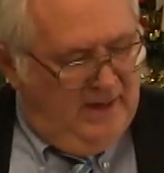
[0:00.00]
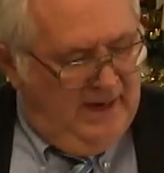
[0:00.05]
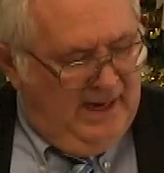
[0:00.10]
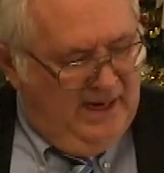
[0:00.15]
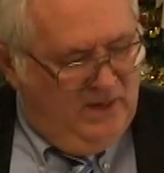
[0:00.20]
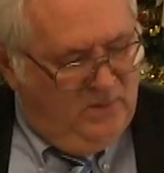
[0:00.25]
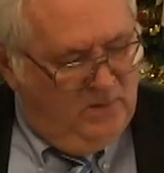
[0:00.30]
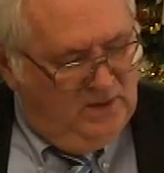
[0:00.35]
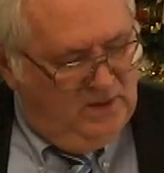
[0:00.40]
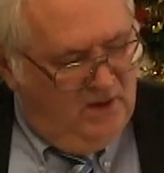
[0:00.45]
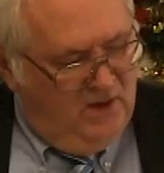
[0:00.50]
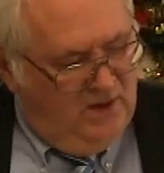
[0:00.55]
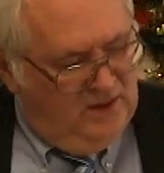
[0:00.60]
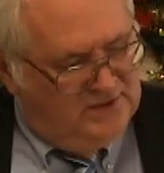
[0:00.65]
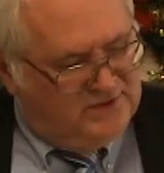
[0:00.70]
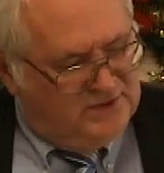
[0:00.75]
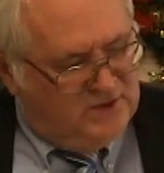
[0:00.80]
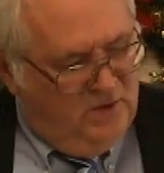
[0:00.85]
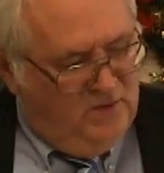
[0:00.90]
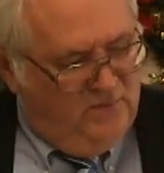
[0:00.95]
I will
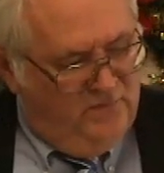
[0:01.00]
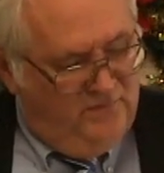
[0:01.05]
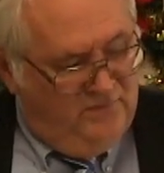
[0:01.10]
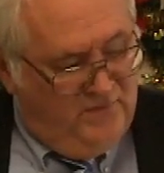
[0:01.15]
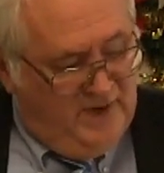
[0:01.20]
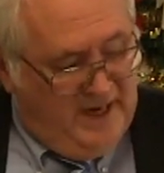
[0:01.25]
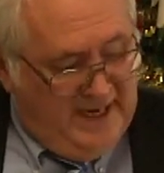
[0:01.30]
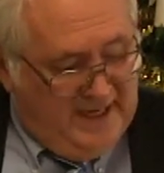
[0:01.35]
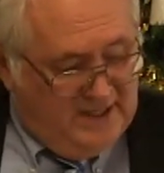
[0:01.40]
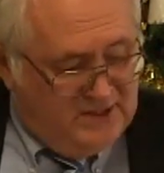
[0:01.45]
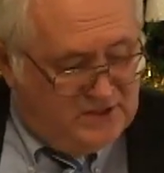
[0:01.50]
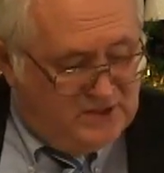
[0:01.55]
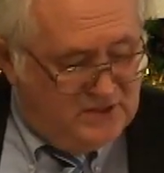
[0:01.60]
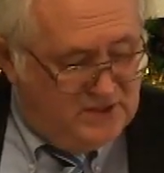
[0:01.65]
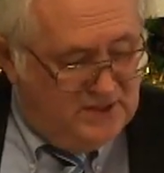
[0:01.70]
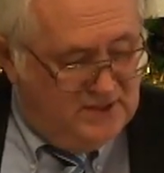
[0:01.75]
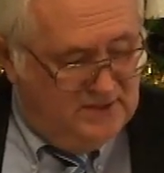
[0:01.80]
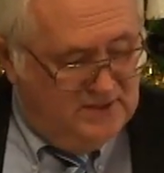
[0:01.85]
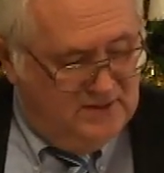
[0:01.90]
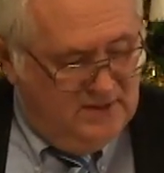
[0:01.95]
also
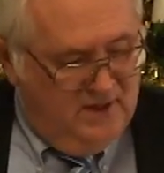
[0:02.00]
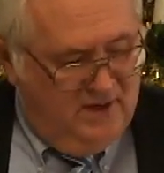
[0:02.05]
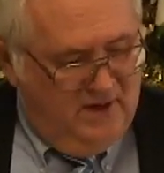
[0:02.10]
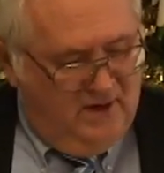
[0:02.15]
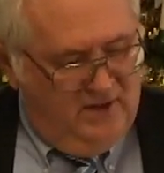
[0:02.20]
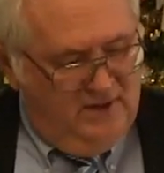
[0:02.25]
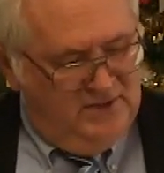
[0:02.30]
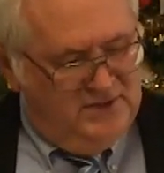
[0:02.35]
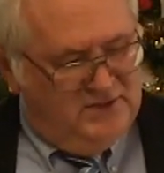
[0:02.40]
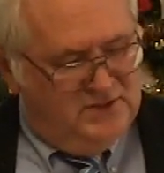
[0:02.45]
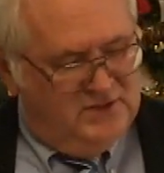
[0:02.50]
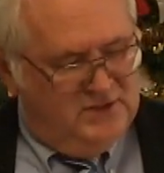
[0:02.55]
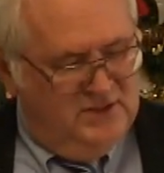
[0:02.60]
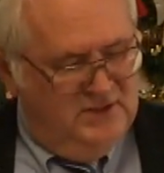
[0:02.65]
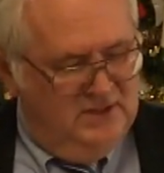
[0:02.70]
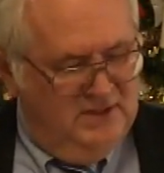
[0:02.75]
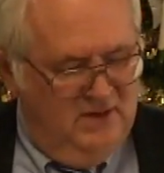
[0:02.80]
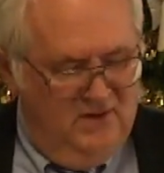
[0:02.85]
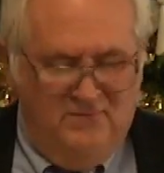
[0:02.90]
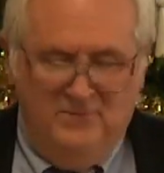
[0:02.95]
vex the hearts
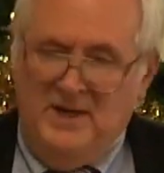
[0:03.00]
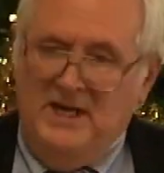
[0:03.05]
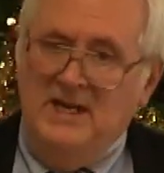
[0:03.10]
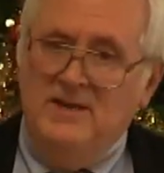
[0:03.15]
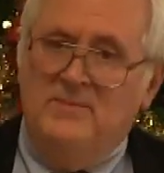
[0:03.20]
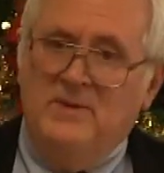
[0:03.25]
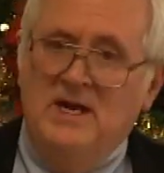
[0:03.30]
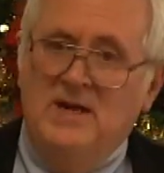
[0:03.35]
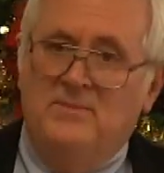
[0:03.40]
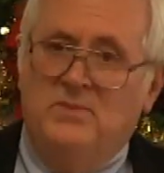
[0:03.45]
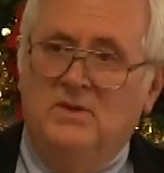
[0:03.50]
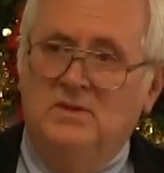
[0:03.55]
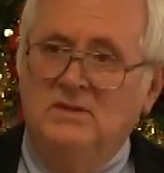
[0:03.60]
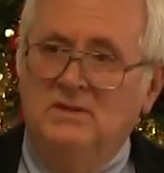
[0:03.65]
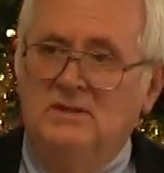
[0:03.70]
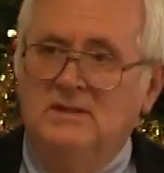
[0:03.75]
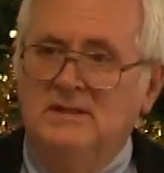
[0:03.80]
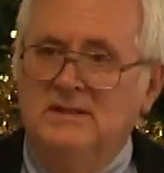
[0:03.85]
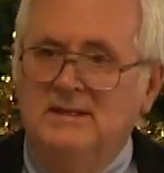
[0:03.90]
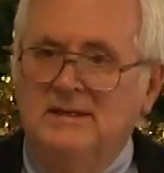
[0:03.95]
of many
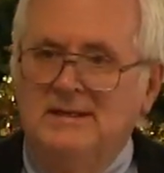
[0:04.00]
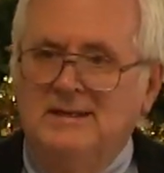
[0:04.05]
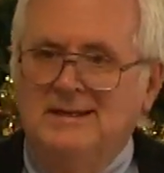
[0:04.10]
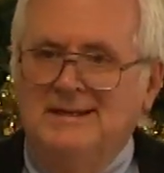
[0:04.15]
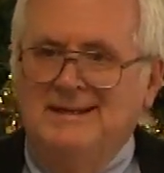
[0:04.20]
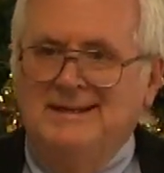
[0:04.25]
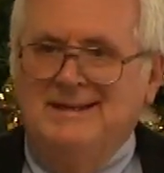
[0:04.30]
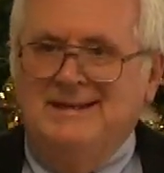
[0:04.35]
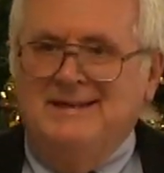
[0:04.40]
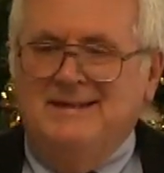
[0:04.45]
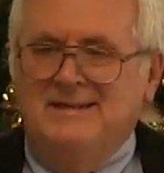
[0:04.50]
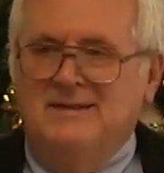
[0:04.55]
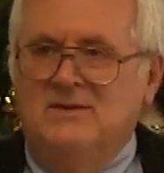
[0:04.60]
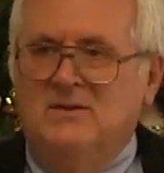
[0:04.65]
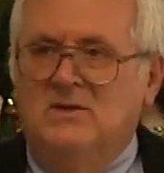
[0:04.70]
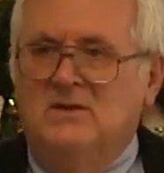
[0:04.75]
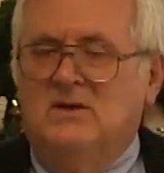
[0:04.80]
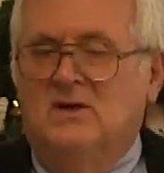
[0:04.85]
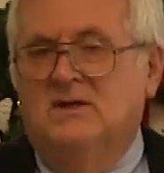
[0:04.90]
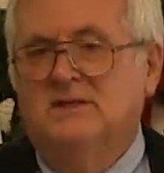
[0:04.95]
people. You
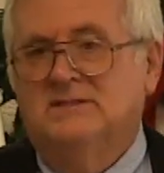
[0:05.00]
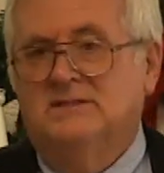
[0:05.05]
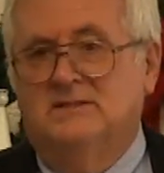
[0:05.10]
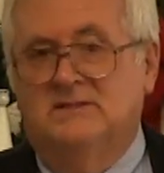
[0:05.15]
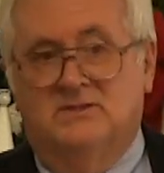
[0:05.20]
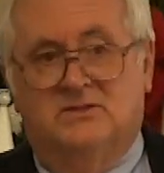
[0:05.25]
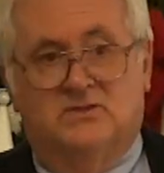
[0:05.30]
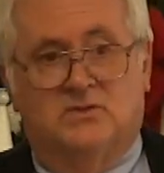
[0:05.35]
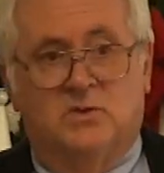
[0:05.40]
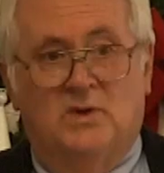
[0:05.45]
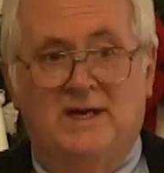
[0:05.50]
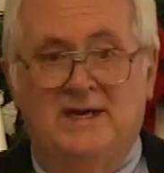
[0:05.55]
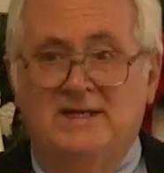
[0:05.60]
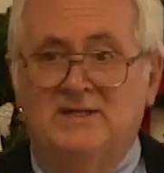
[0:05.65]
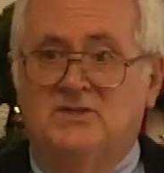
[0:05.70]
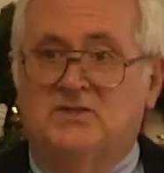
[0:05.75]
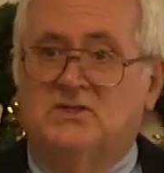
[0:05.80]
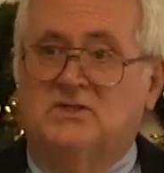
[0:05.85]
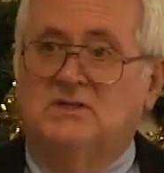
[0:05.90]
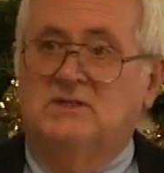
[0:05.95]
know, cause
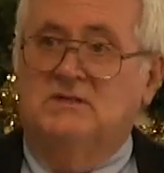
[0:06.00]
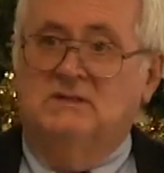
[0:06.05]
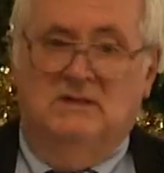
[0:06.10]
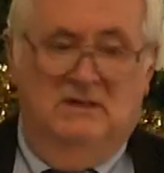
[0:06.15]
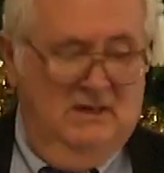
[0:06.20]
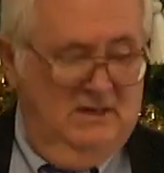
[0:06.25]
stress,